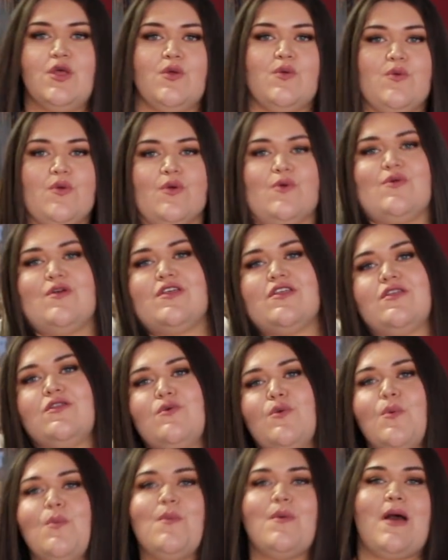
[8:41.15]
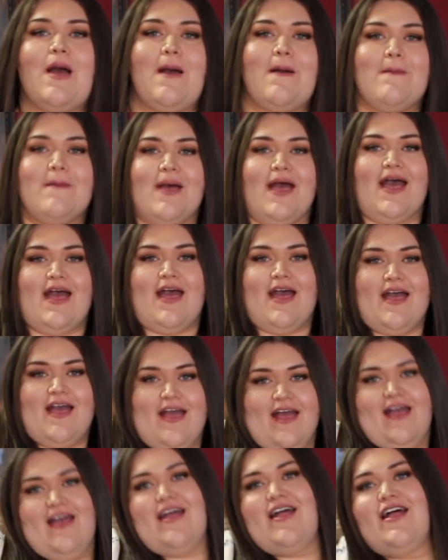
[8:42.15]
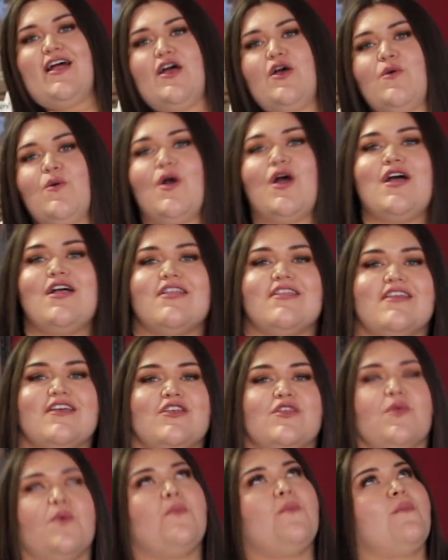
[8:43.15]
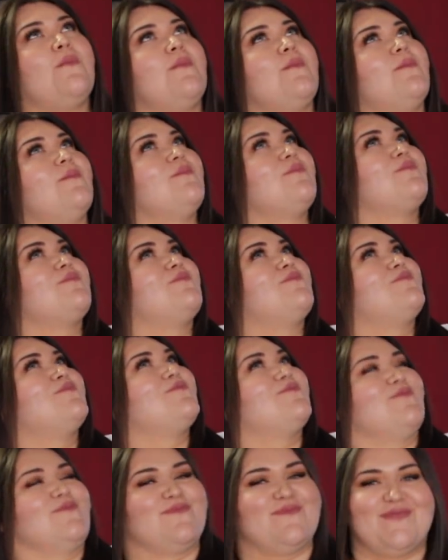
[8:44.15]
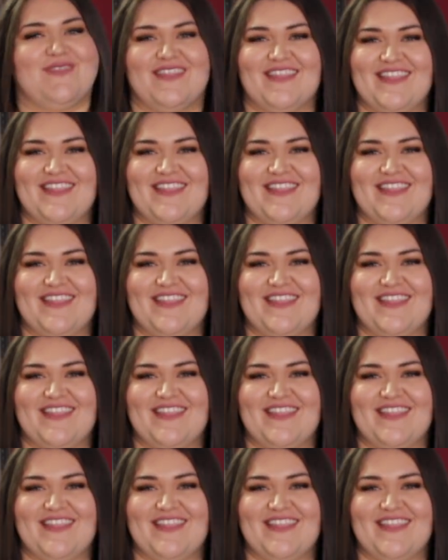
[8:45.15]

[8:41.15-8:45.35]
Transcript: it has you see the section for where the bust is, it's quite small. Like